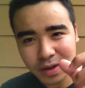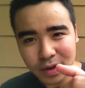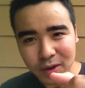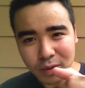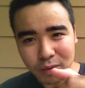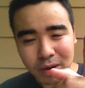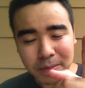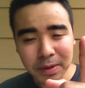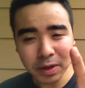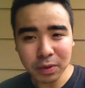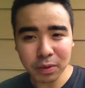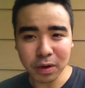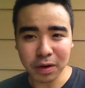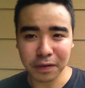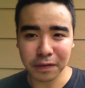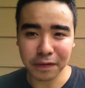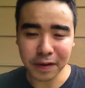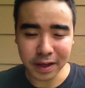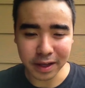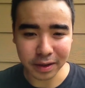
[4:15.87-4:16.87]
Women who are
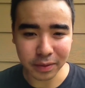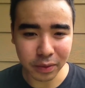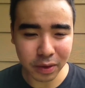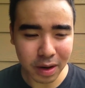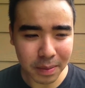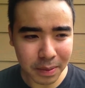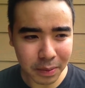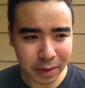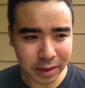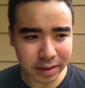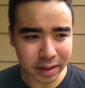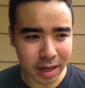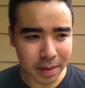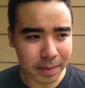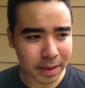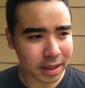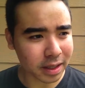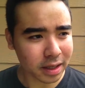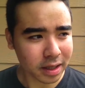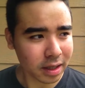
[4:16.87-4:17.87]
fake. What do I mean when I say that? I
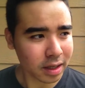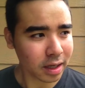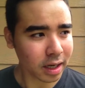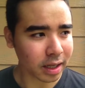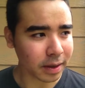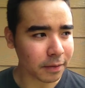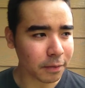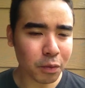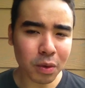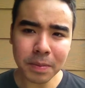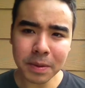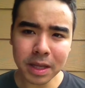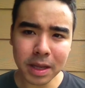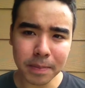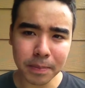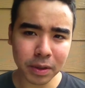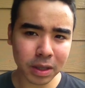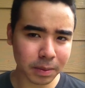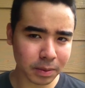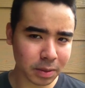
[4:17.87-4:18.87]
mean, like, women that
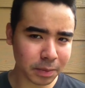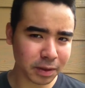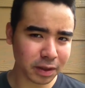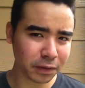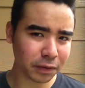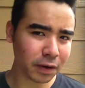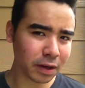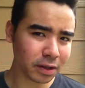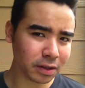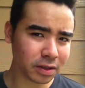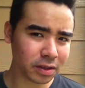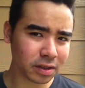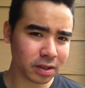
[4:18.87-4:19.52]
put up too much fronts.